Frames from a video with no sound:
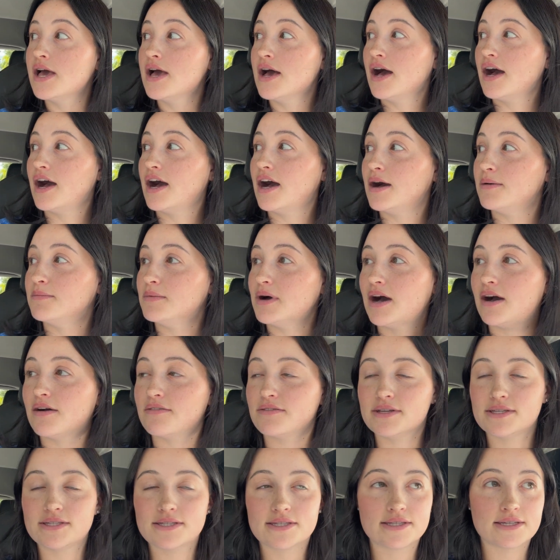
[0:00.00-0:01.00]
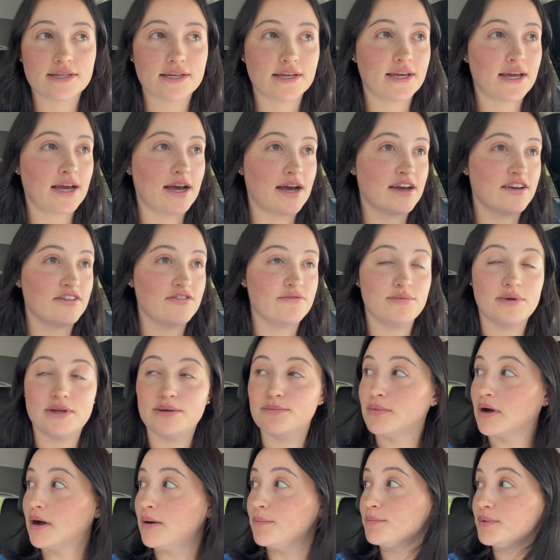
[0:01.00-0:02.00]
Obviously, I've been
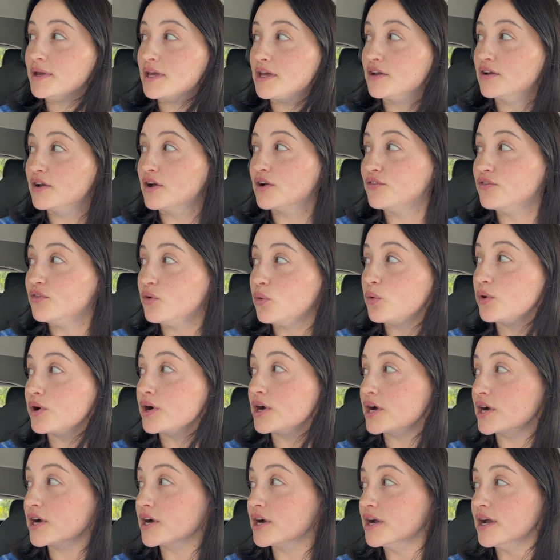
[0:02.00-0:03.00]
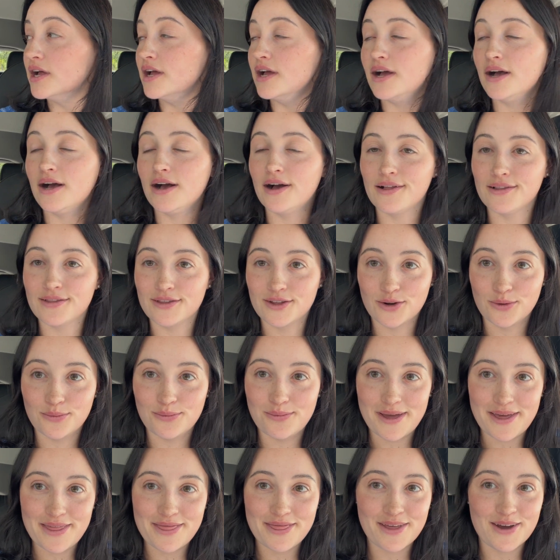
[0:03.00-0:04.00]
pumping for a little
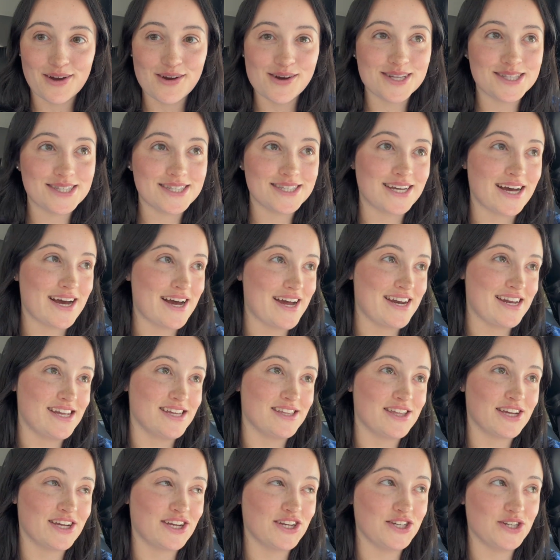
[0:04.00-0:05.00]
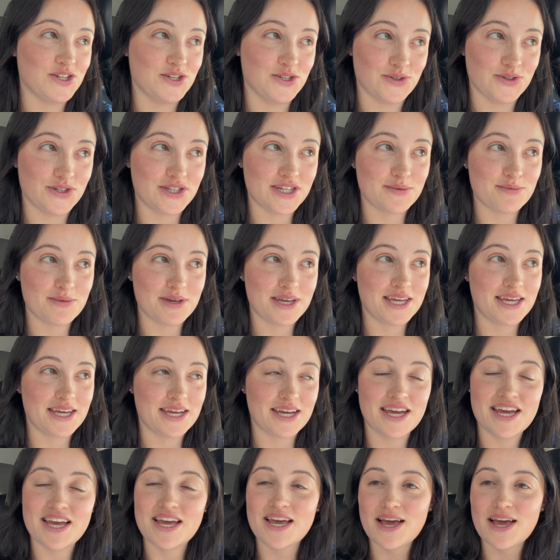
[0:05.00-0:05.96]
bit, though. It's not anything new to me.